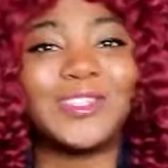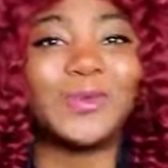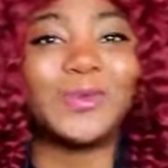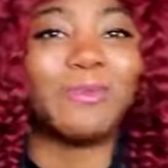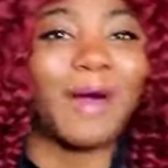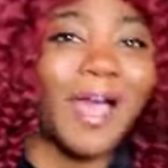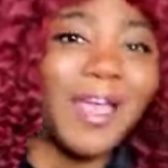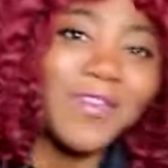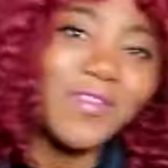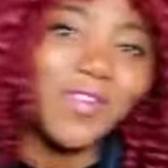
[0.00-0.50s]
to
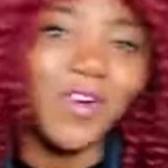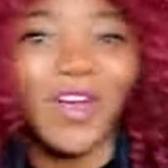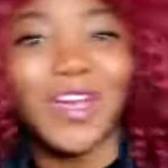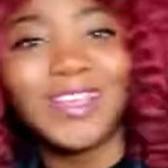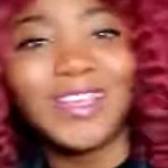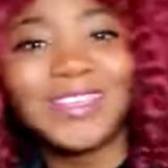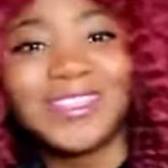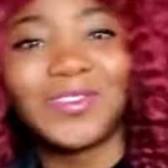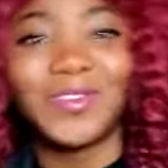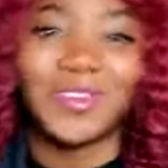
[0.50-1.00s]
my
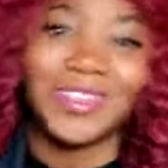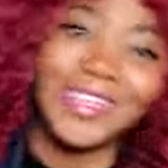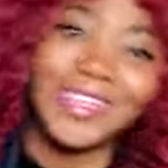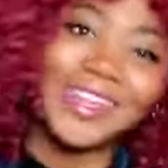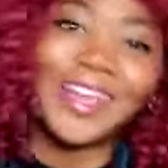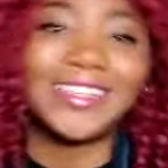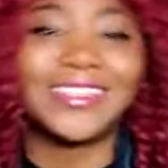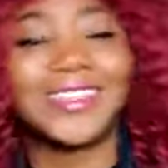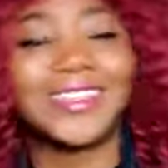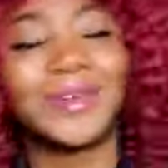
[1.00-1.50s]
voice for the
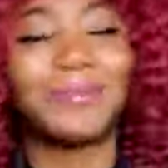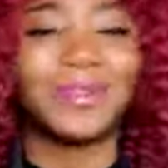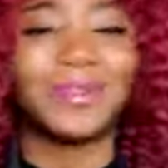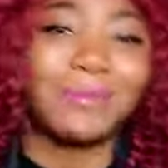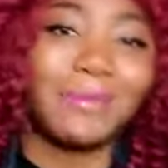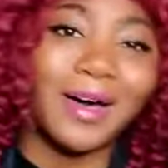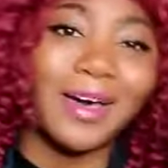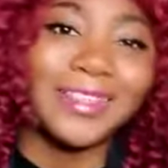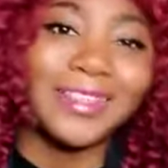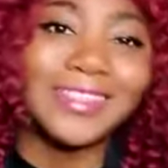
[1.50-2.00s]
next couple
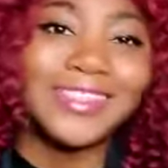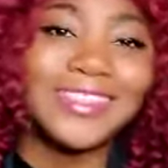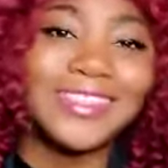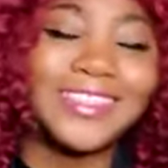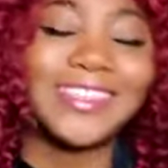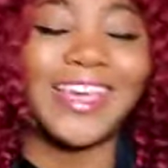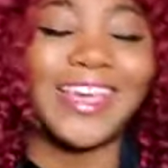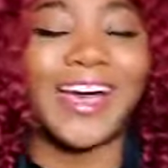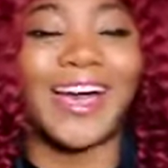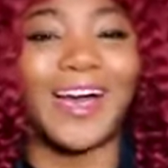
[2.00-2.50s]
of
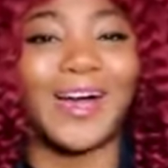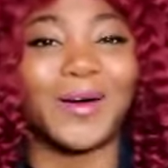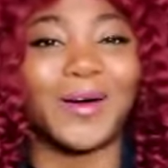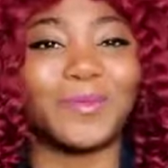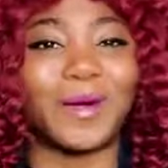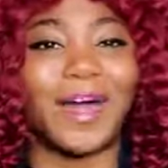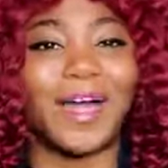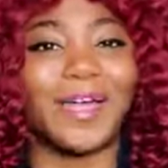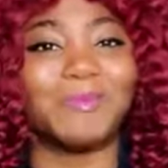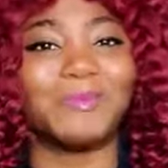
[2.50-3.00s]
months.
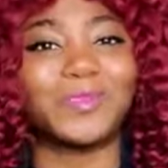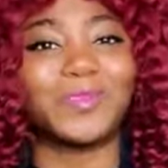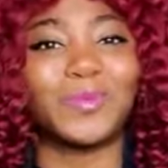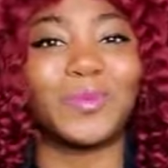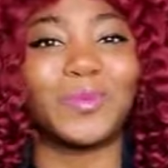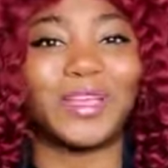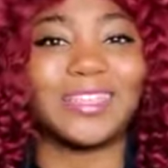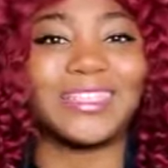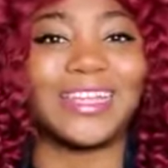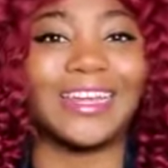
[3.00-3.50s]
I'm
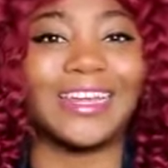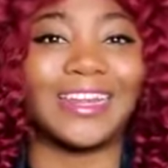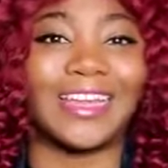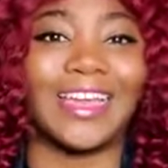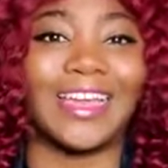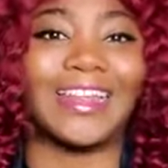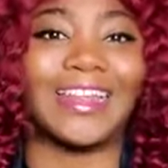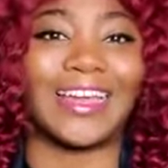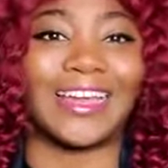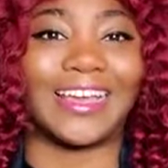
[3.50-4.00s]
super excited
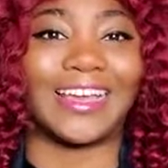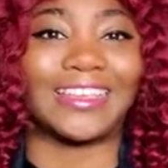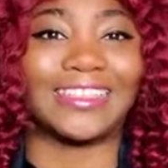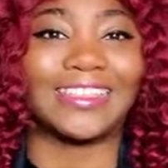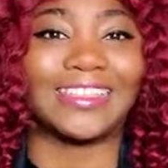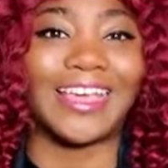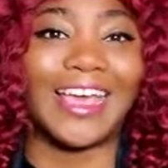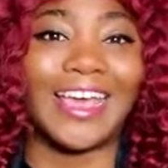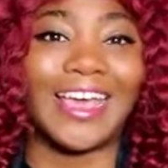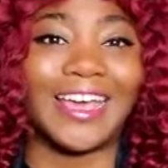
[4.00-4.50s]
again, like I
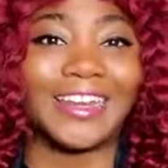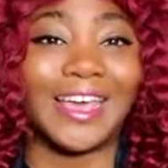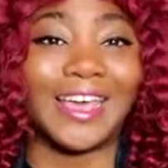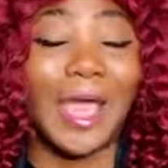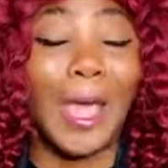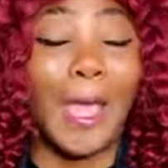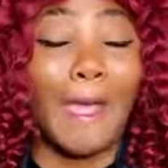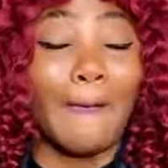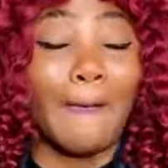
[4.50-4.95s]
said.